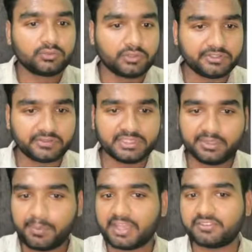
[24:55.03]
First one is
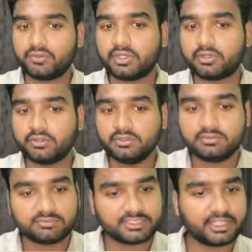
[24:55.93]
a passive recon.
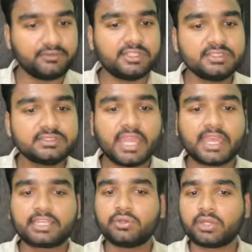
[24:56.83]
Second one is
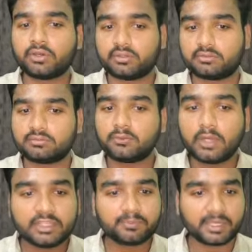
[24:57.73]
active recon.
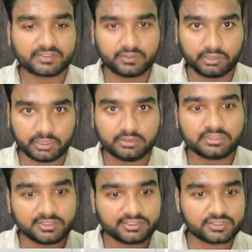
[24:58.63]
What is passive recon?
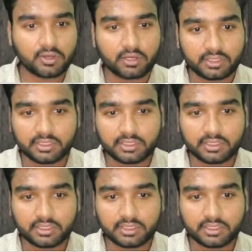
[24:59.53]
In short,